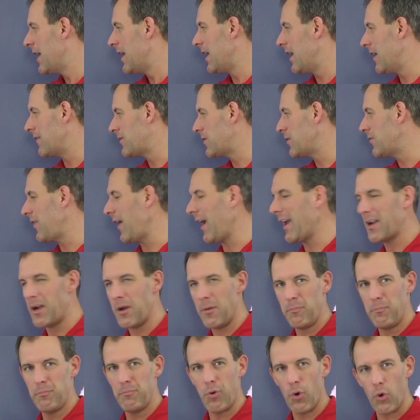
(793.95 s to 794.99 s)
If you've had
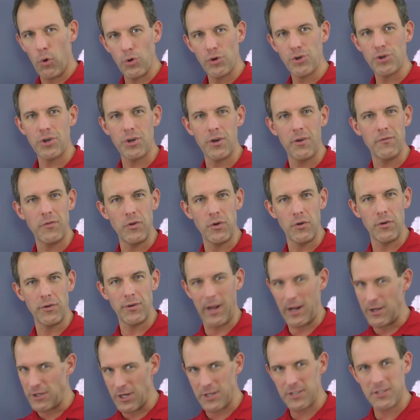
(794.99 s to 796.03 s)
a portion of your
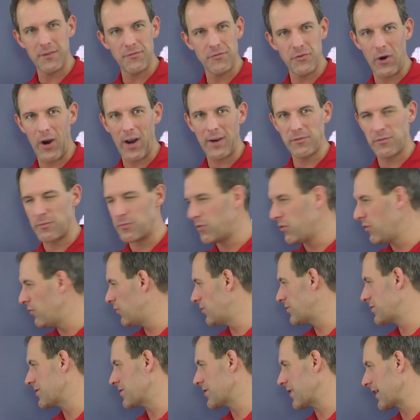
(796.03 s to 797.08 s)
digestive tract removed,
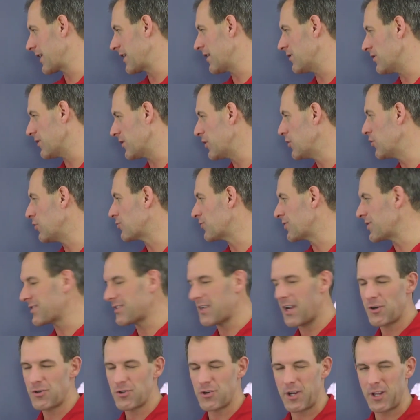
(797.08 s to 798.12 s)
which is like an ileal
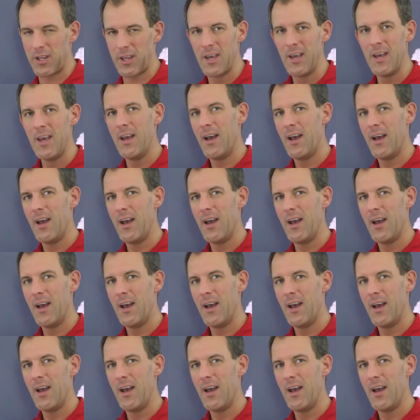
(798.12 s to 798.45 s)
resectioning,